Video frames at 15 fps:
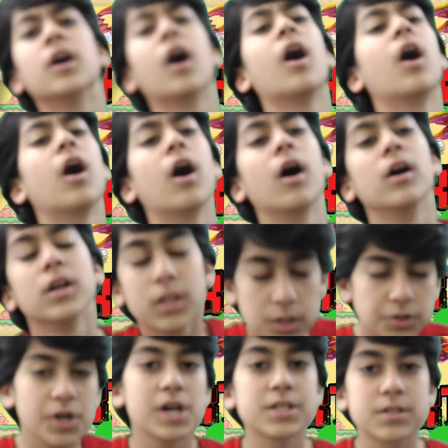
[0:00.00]

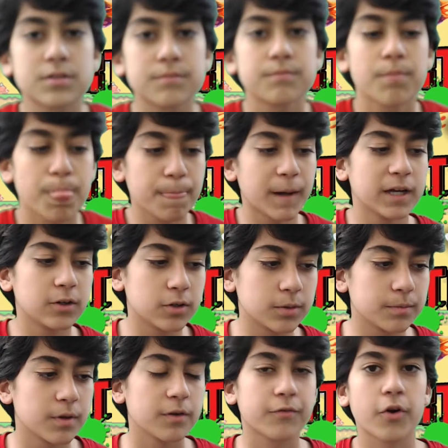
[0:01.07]
You guys might know
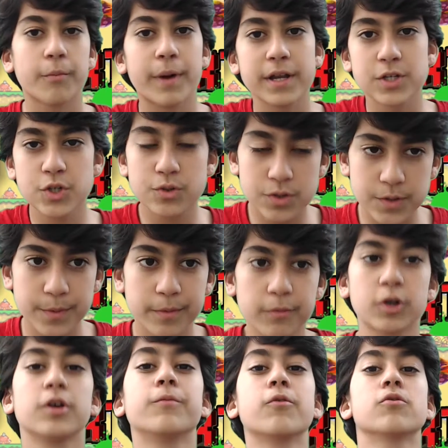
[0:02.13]
him from my new Super
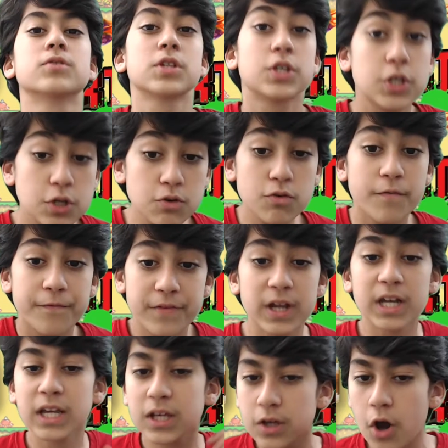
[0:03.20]
Mario Bros. U
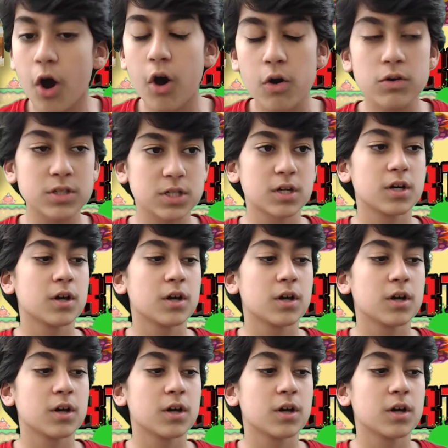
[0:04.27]
videos.